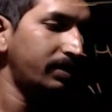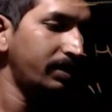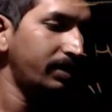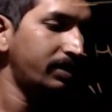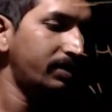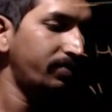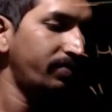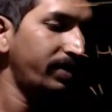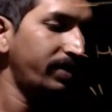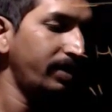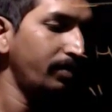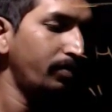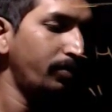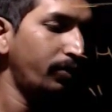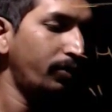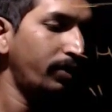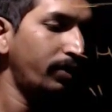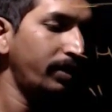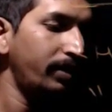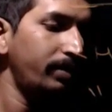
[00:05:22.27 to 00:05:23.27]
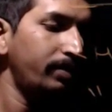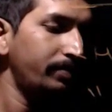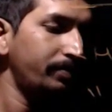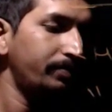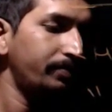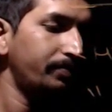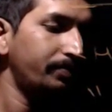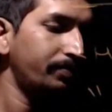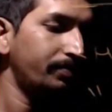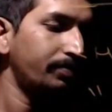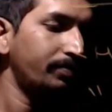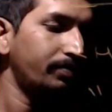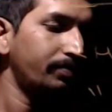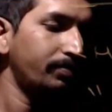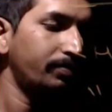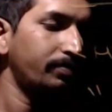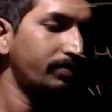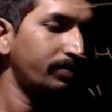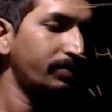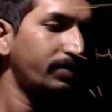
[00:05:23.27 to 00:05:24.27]
It's very important.
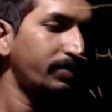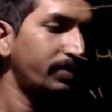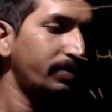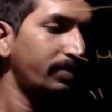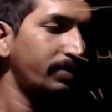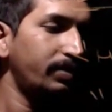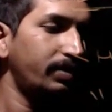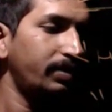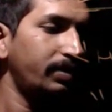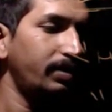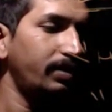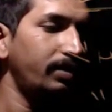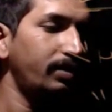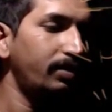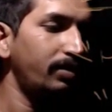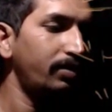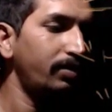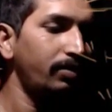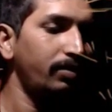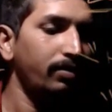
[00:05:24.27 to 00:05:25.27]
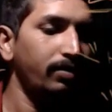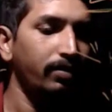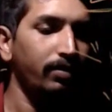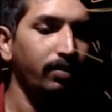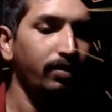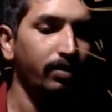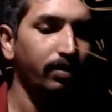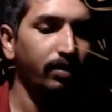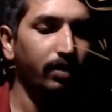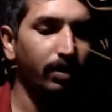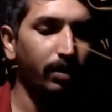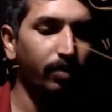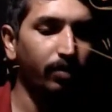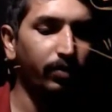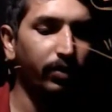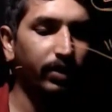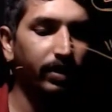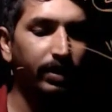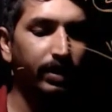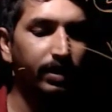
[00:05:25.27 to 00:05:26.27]
Here,
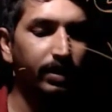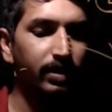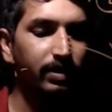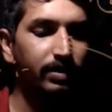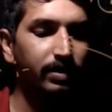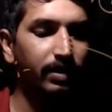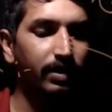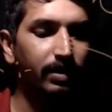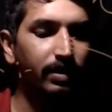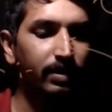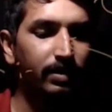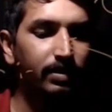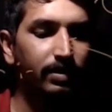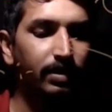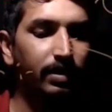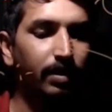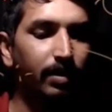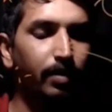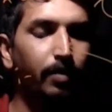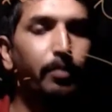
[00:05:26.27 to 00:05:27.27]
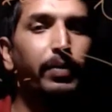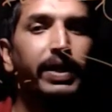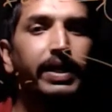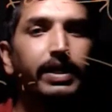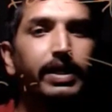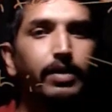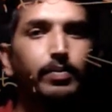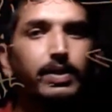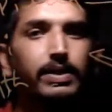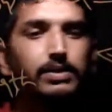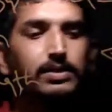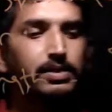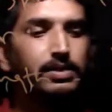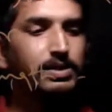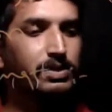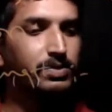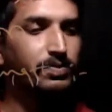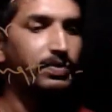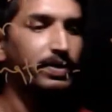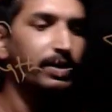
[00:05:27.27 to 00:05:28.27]
community health centers bed capacity
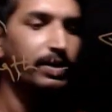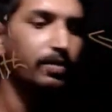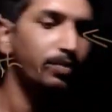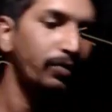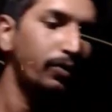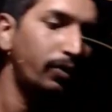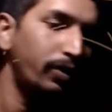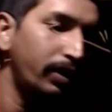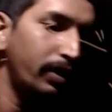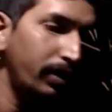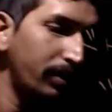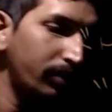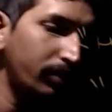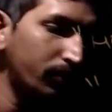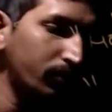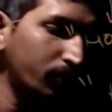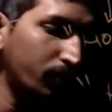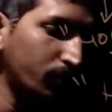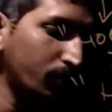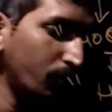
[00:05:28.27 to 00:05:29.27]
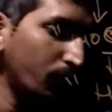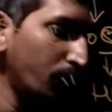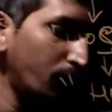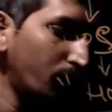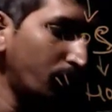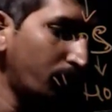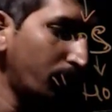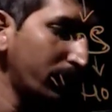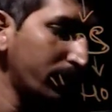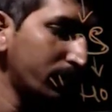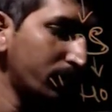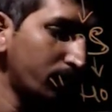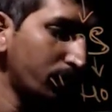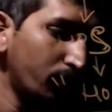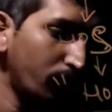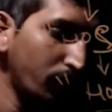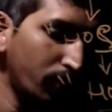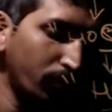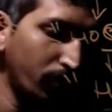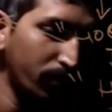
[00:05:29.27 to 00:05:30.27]
is very important. So please
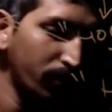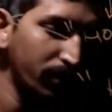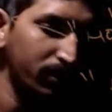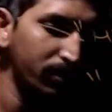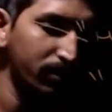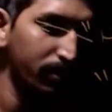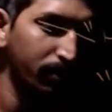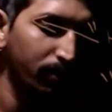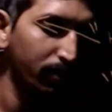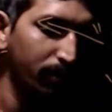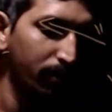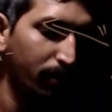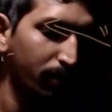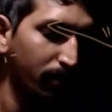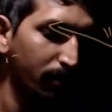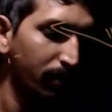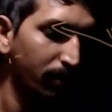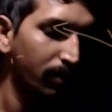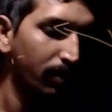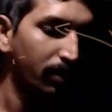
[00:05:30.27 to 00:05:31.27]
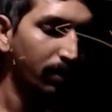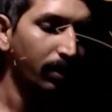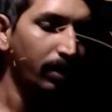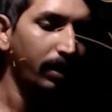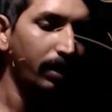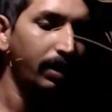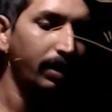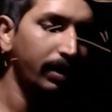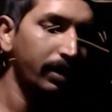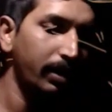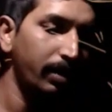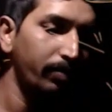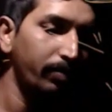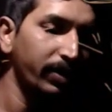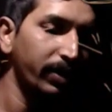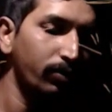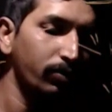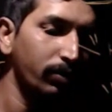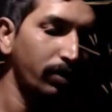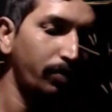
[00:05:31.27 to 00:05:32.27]
note down this. And coming
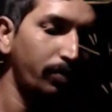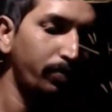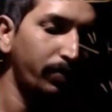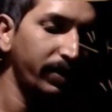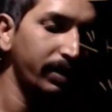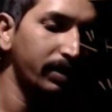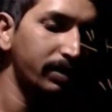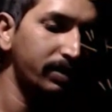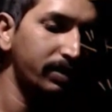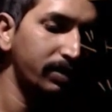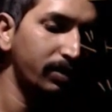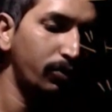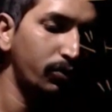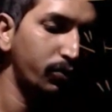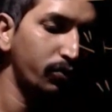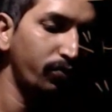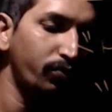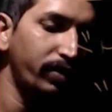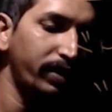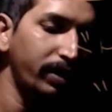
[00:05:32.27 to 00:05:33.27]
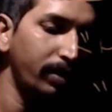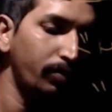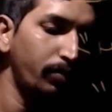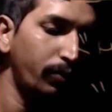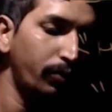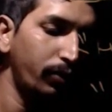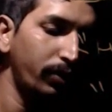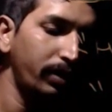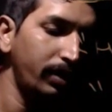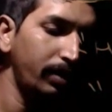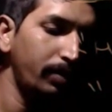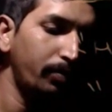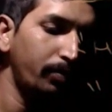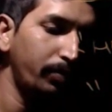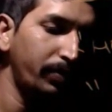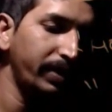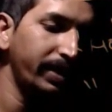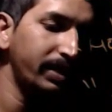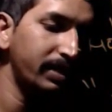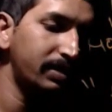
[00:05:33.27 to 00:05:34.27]
to the PHC, also very important.
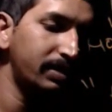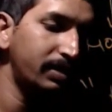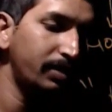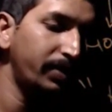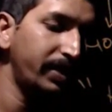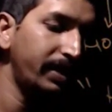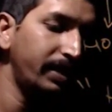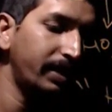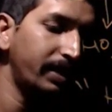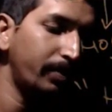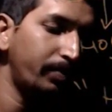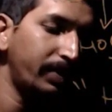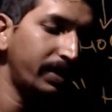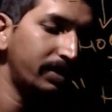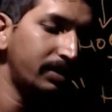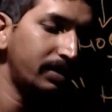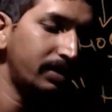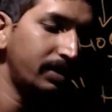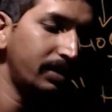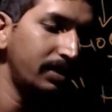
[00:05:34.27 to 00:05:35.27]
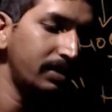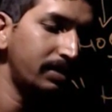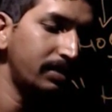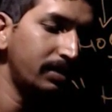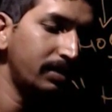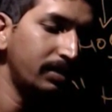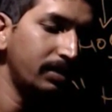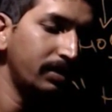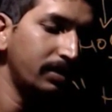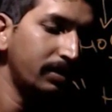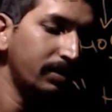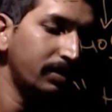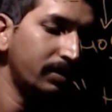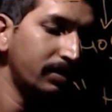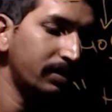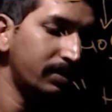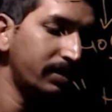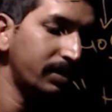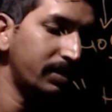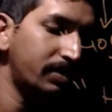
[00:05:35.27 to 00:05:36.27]
PHC bedded capacity is
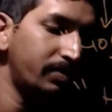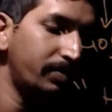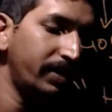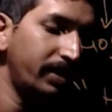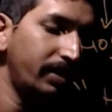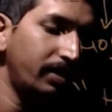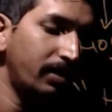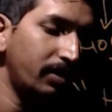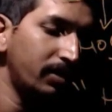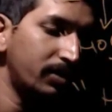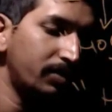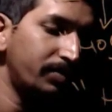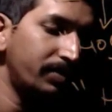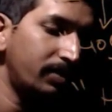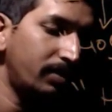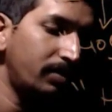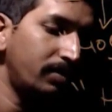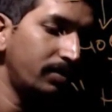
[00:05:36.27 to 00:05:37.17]
6 bedded hospital.